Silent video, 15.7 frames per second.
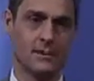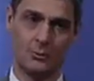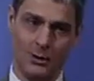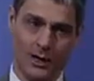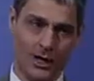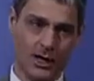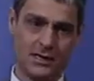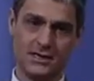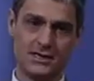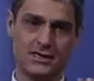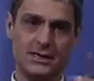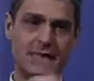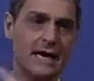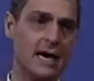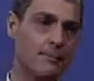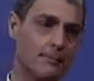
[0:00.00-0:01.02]
We're going to
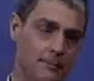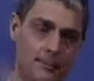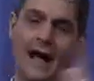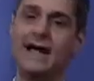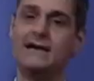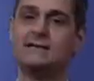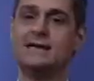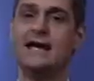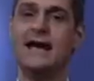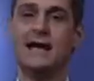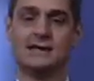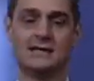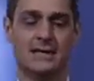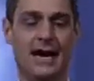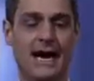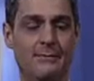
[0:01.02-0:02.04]
see a mighty
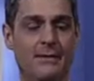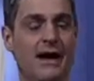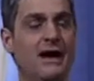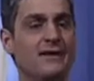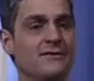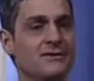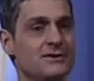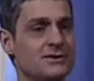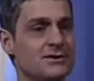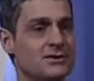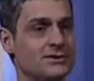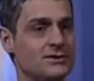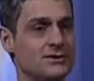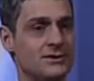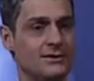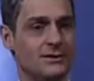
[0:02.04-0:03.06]
end time harvest.
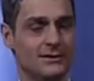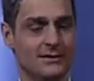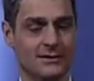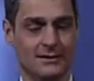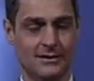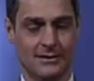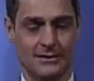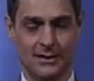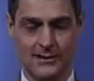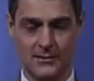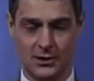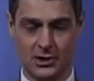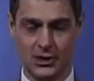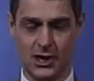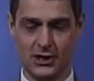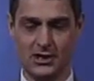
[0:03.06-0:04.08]
And the
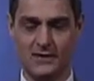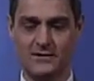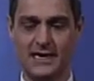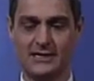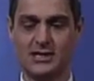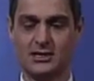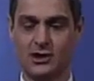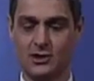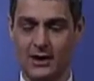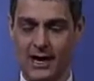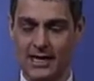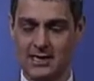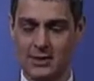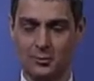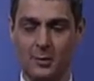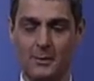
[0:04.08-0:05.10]
Church of Jesus
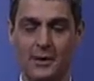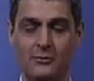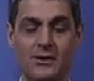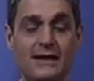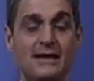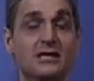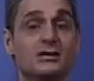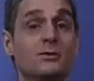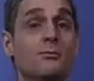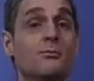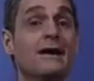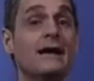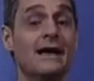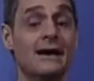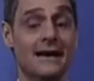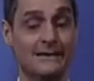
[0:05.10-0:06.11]
Christ will be ready to
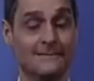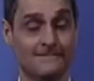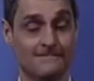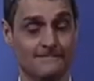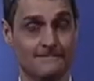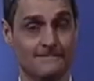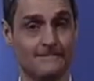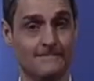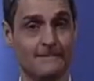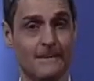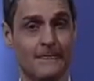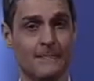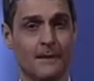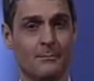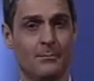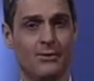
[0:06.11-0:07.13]
bring it in.
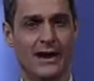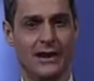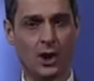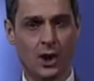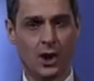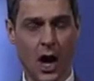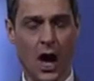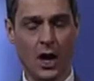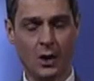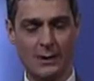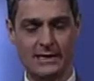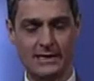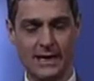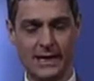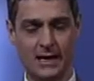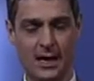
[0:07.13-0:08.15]
Pray to God we
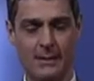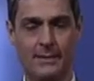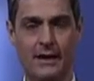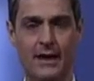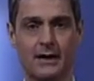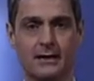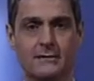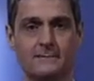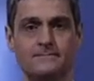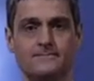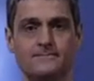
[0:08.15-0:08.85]
take our part.